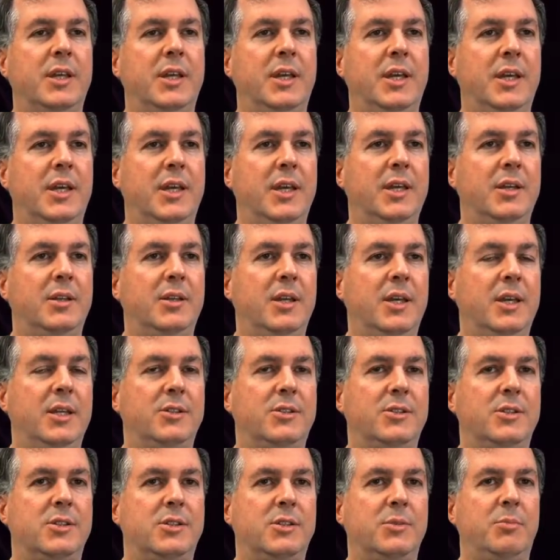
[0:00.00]
and
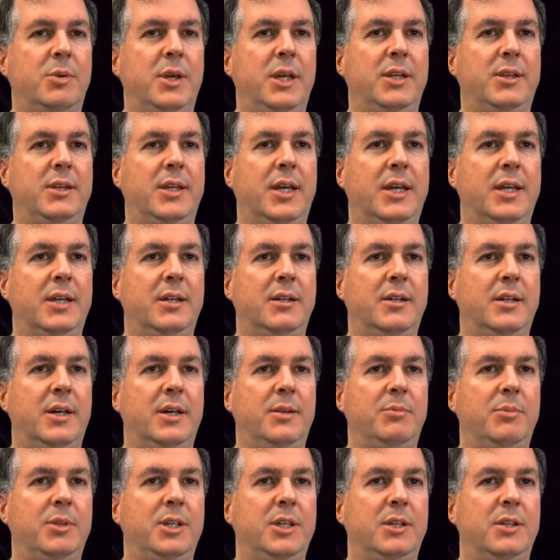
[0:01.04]
anticipate that and
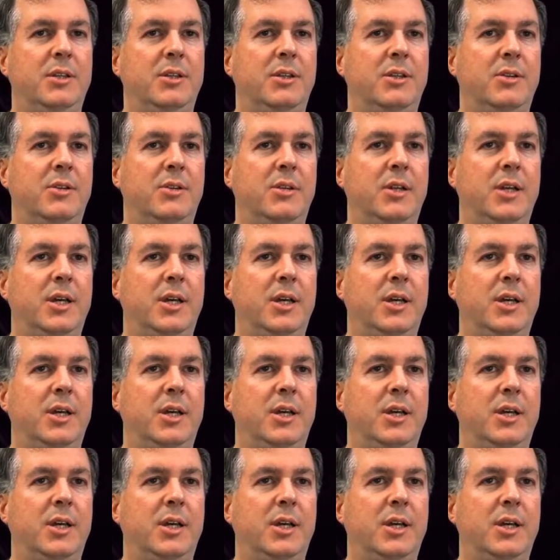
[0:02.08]
not be in their